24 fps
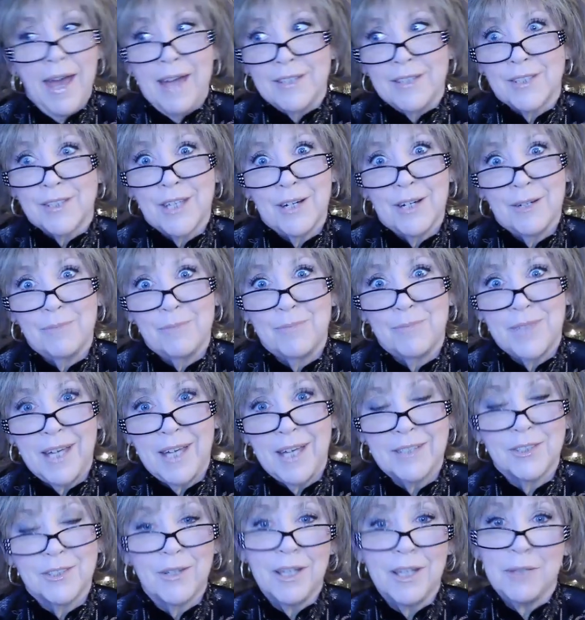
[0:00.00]
So, yeah,
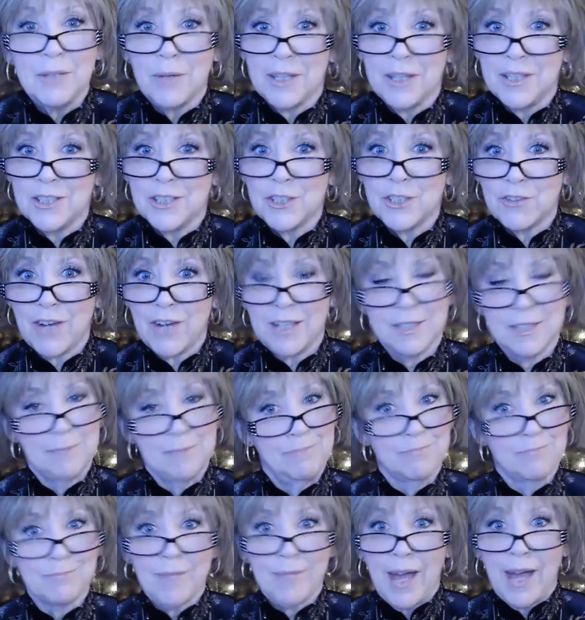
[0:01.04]
so anyway, this dress.
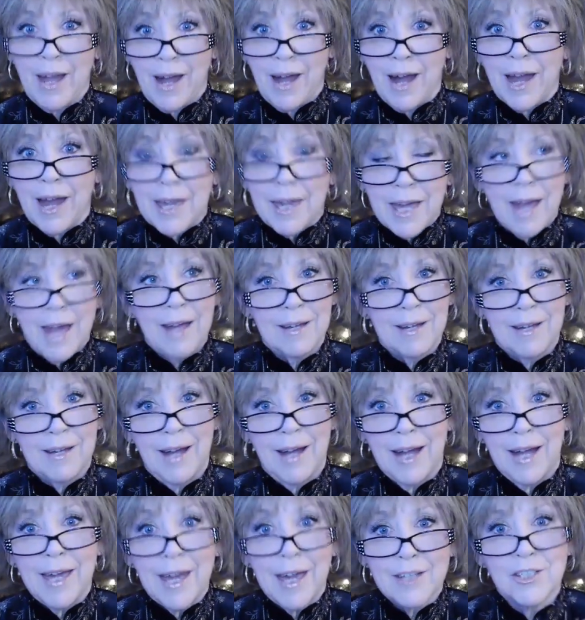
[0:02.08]
I,
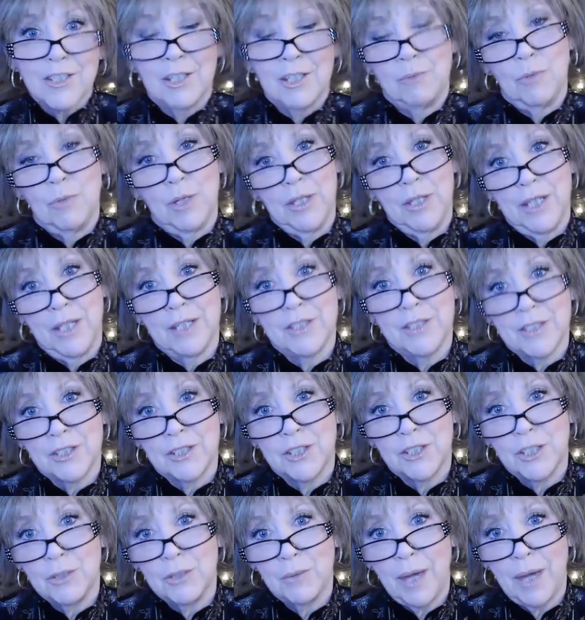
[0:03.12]
I actually wore this
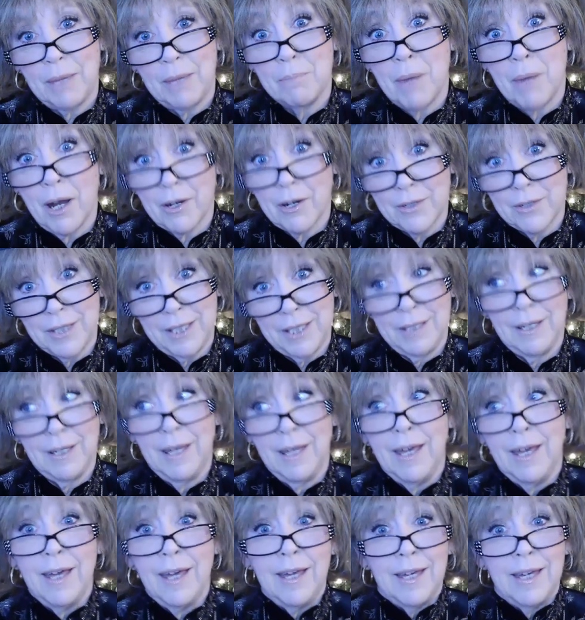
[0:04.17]
to a party
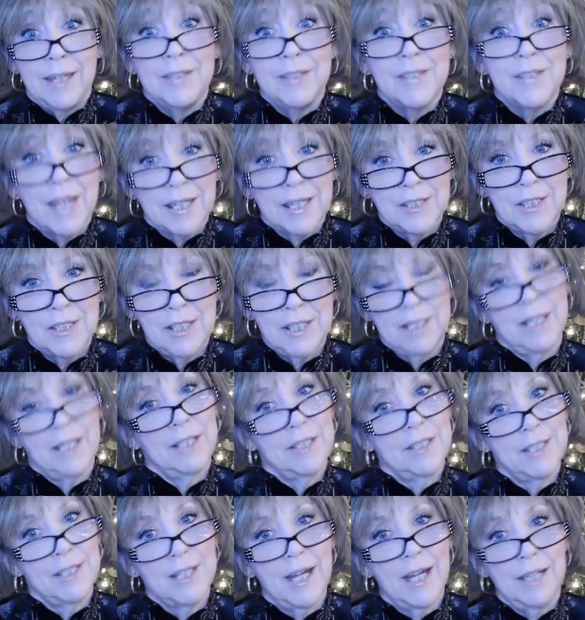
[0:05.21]
in
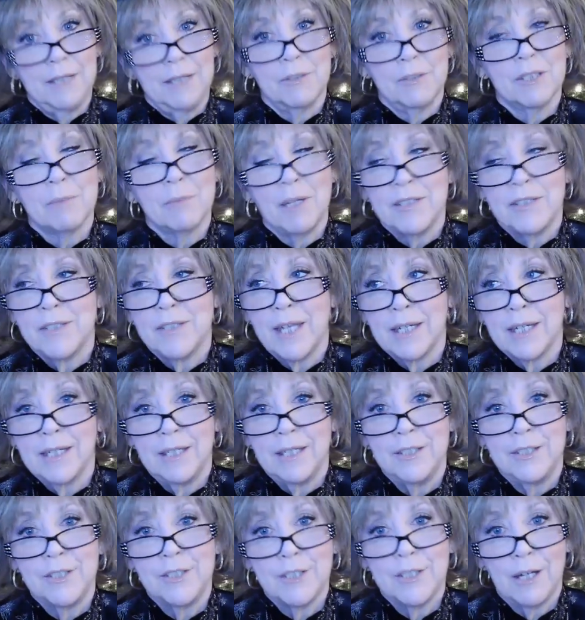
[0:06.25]
1999. It was my
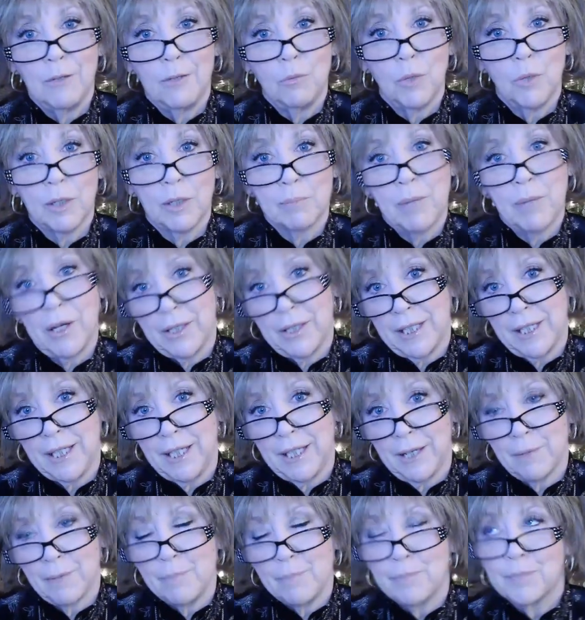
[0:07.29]
second uh, work party
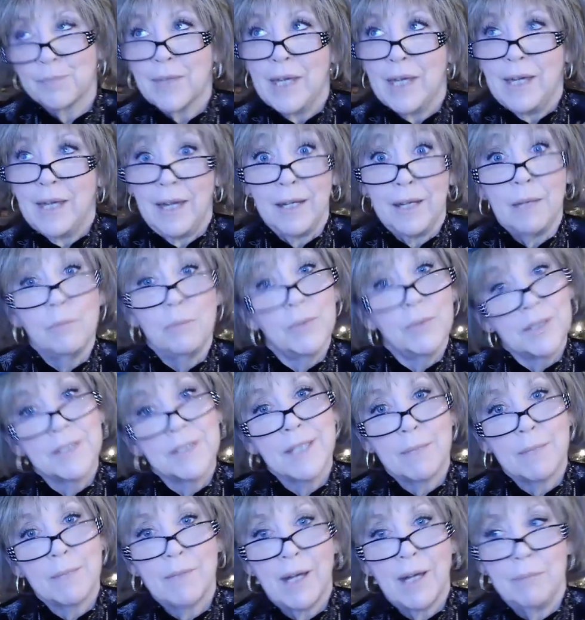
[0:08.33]
here. And I'm with the
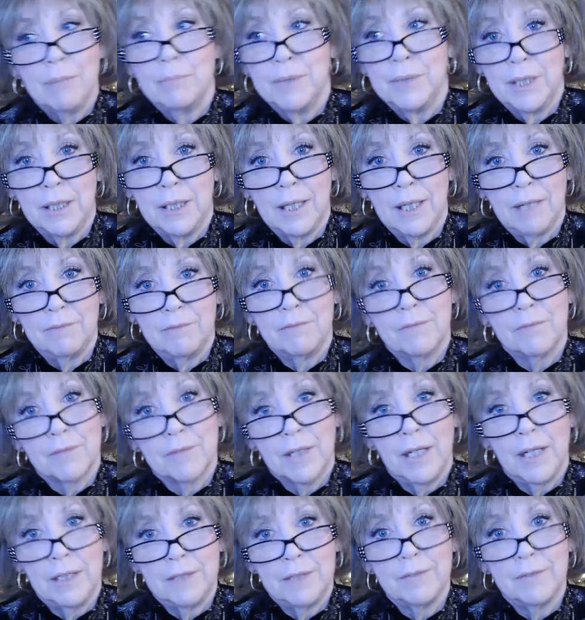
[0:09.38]
same company. I've
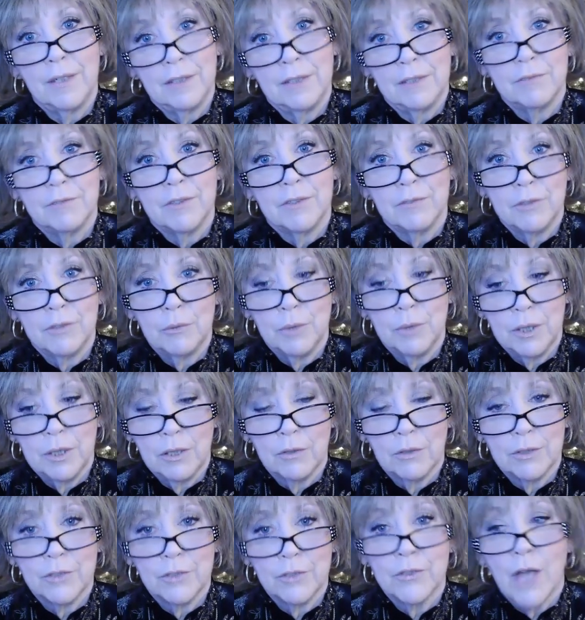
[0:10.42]
kind of outlived a few of the
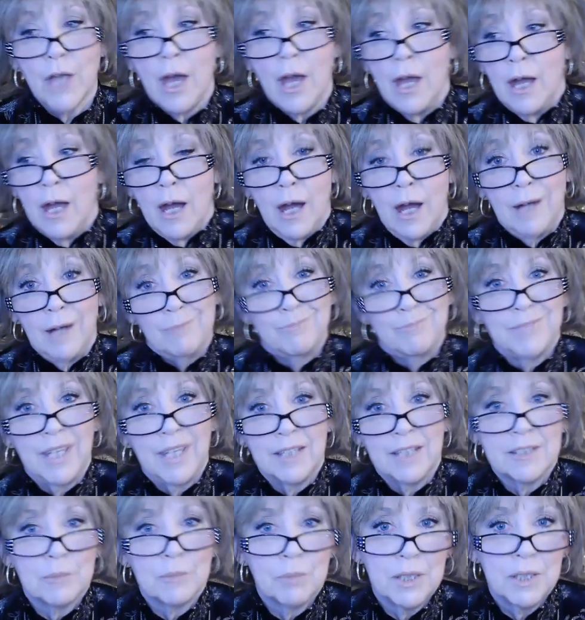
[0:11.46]
owners. Uh, yeah,
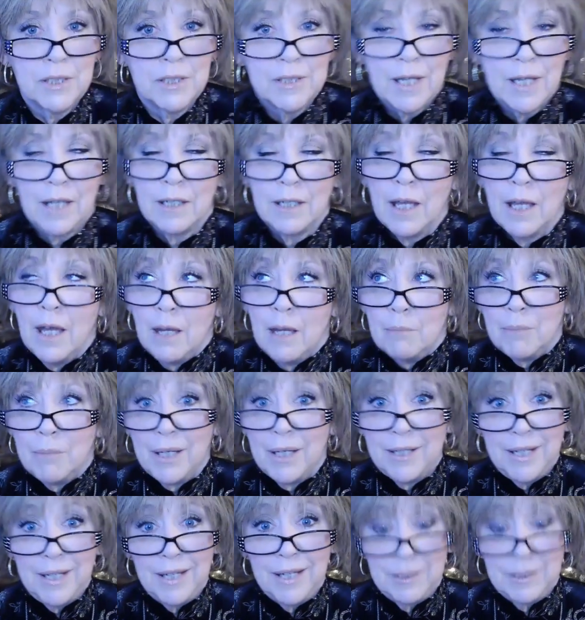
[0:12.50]
it's pretty sad.
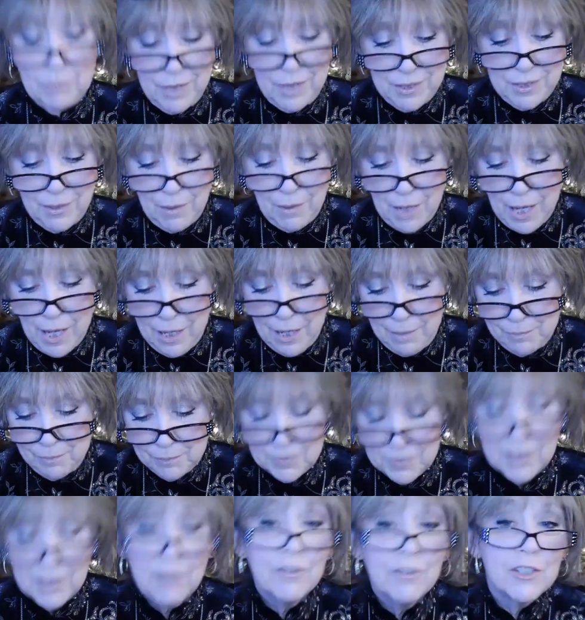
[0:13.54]
But anyway, um,
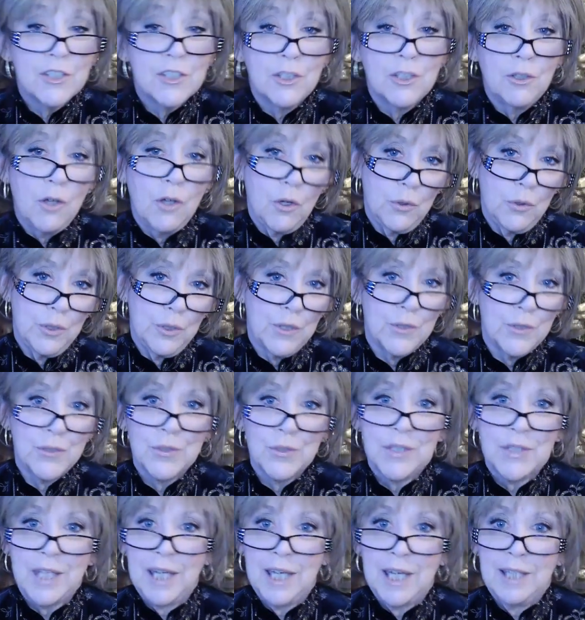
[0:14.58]
the original
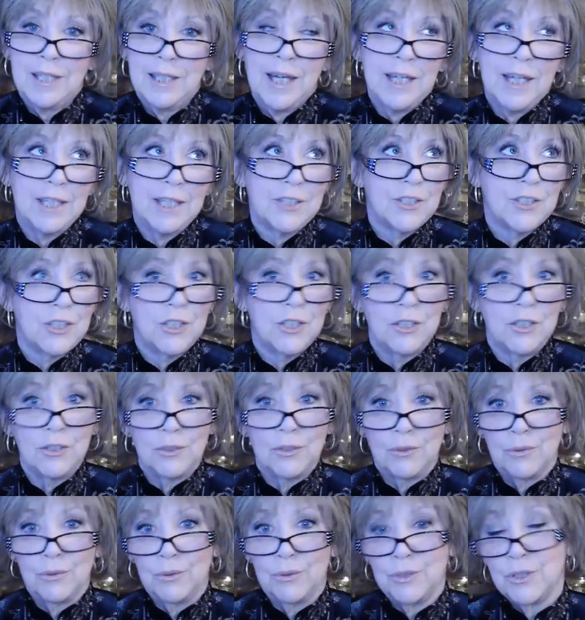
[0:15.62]
owners, they like
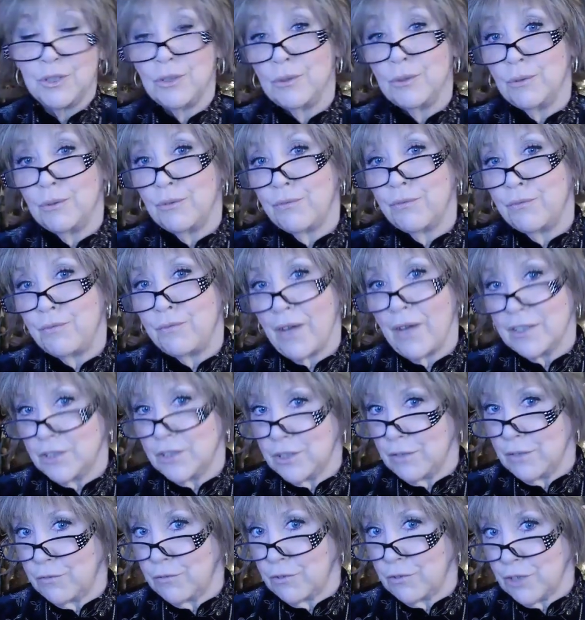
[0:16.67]
to do
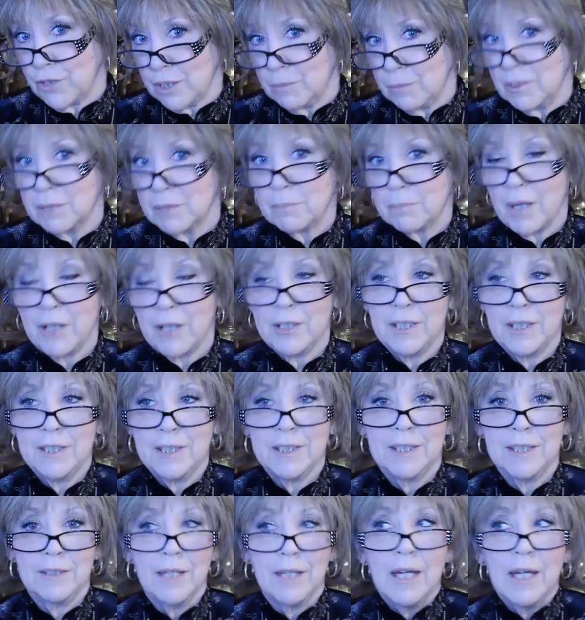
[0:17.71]
festive Christmas
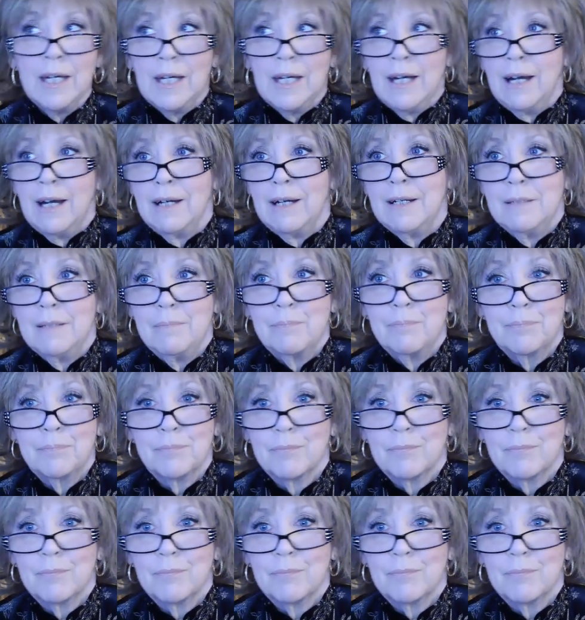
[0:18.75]
parties. And, um,